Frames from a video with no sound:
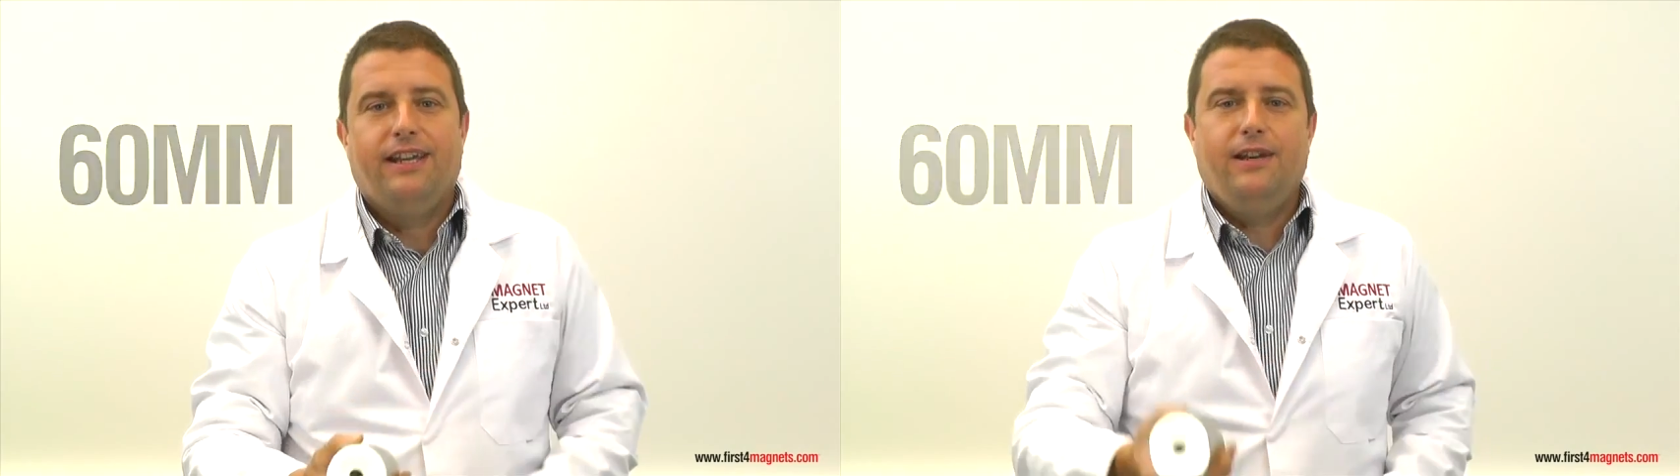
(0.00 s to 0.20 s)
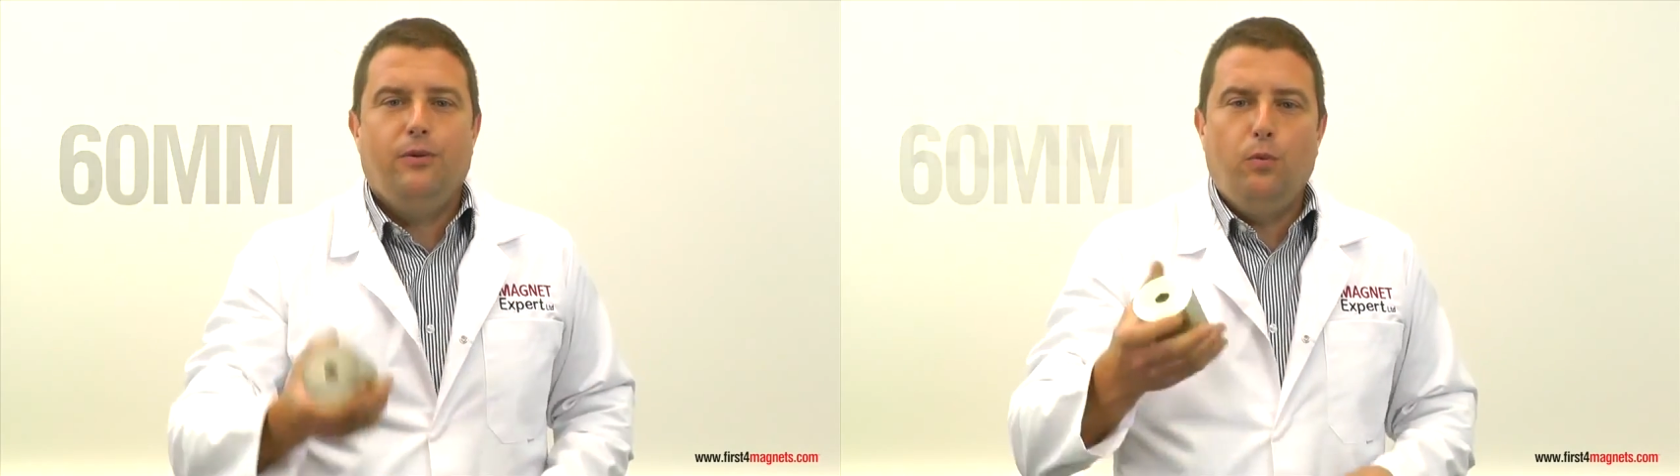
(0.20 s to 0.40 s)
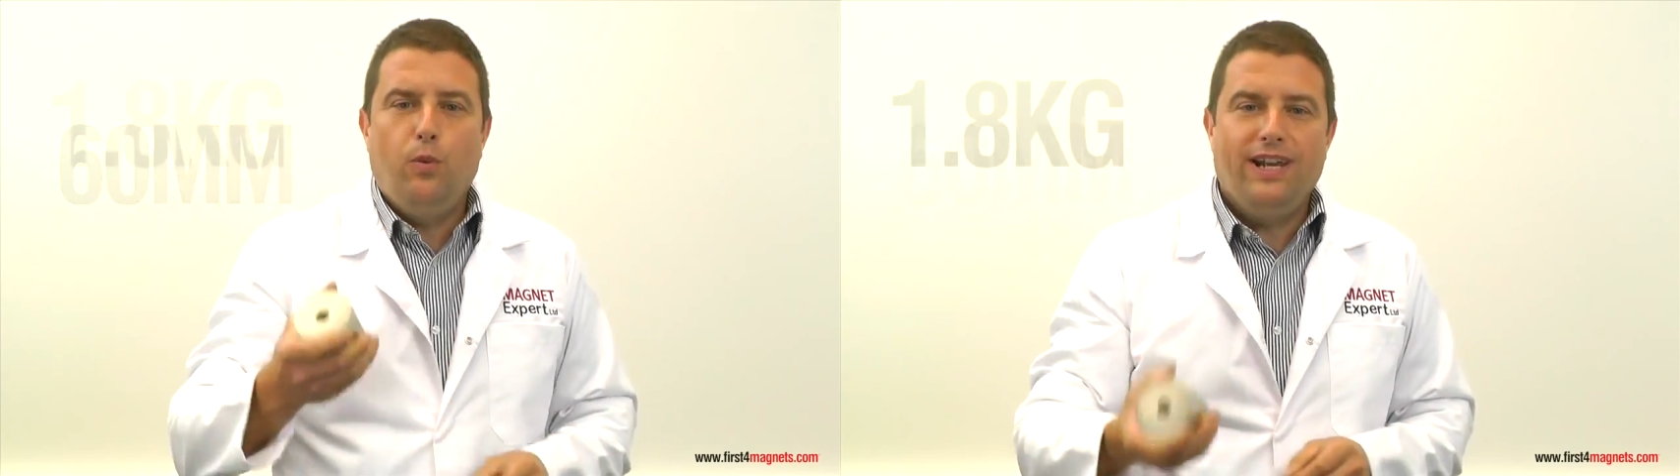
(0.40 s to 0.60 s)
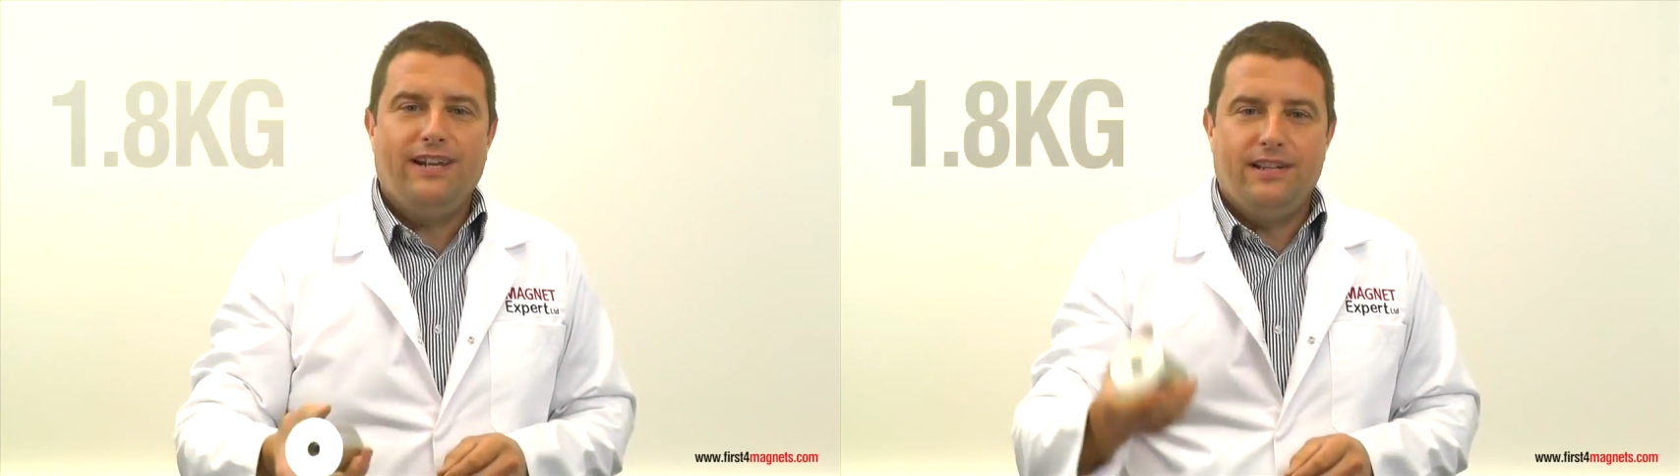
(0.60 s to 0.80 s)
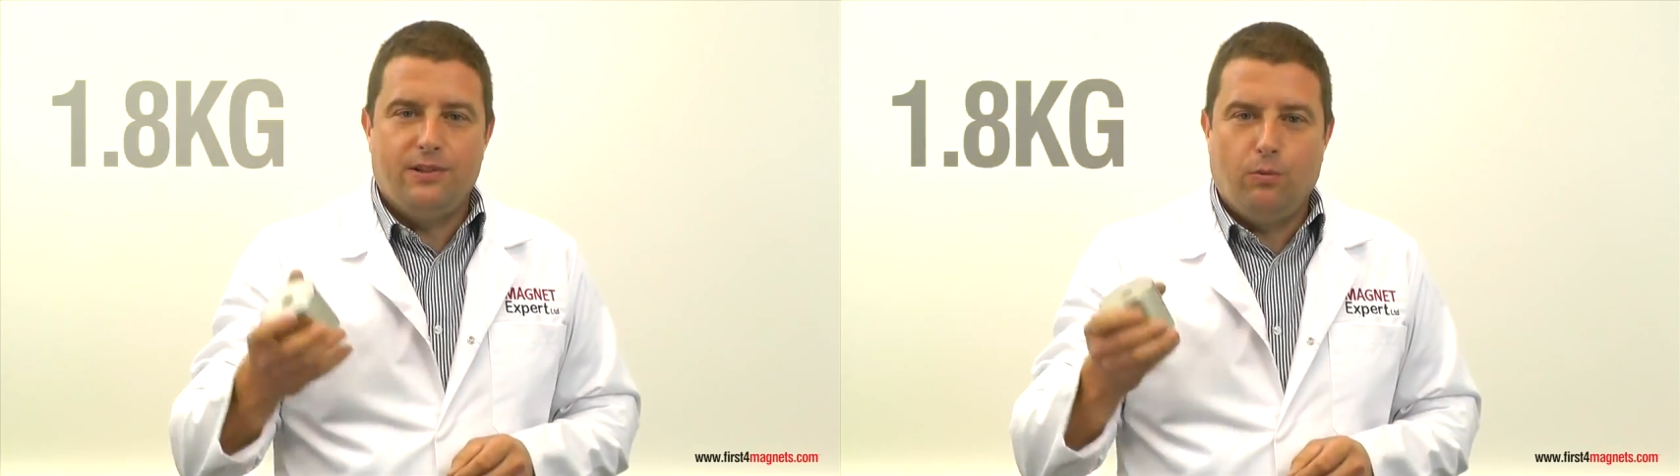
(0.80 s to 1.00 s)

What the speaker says: it weighs